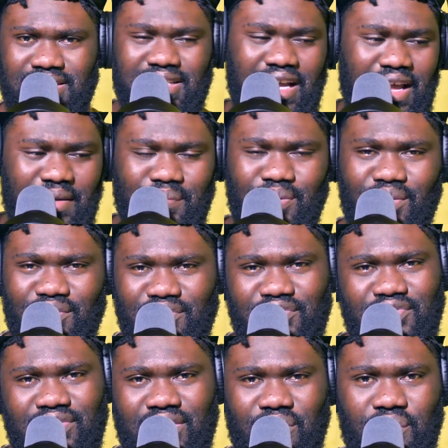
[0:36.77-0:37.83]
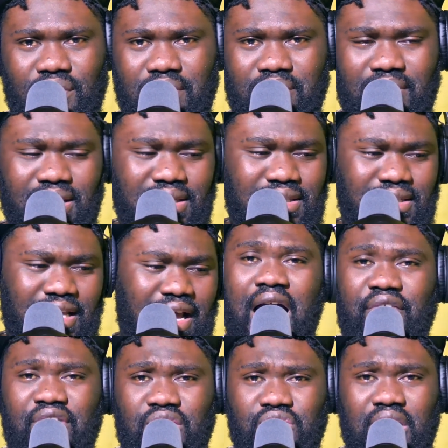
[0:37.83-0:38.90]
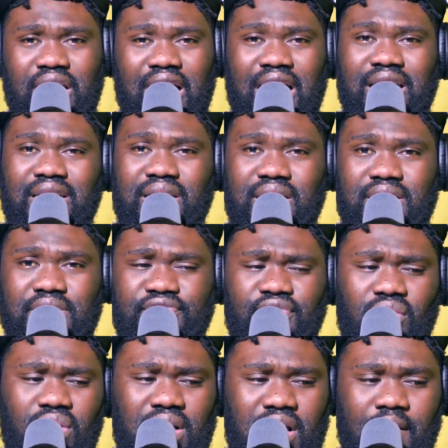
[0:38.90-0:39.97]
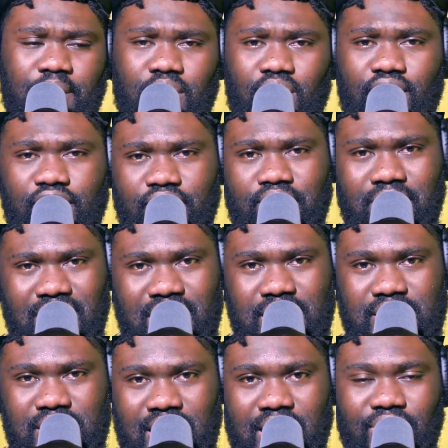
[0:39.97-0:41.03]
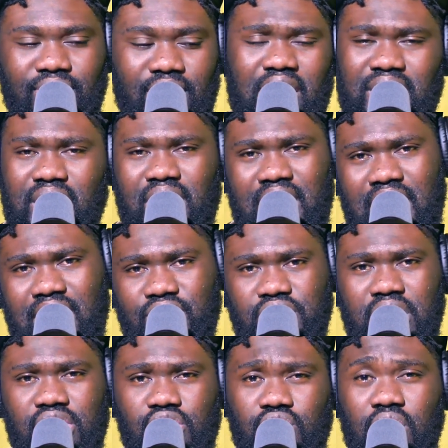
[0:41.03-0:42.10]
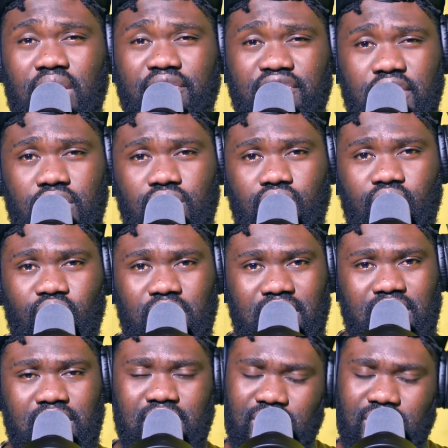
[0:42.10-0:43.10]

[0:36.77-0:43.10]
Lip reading: type of equipment. Yeah, I've actually had this for a couple of minutes now. I think I actually shot a video with it.